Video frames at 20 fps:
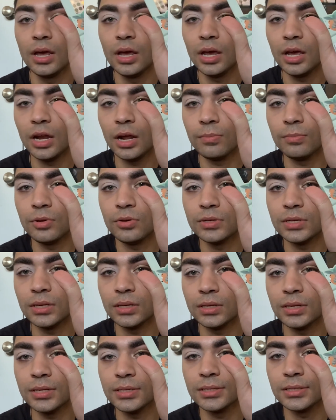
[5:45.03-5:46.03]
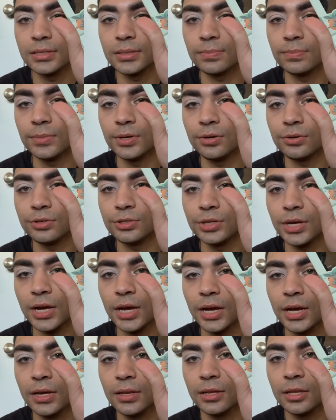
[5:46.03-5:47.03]
And I'm using this middle
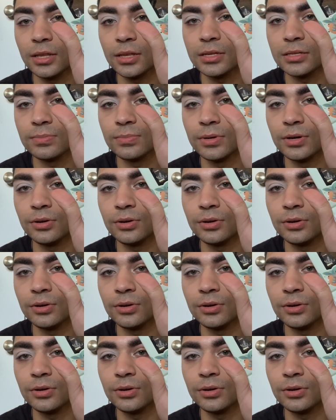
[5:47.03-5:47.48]
shade, this middle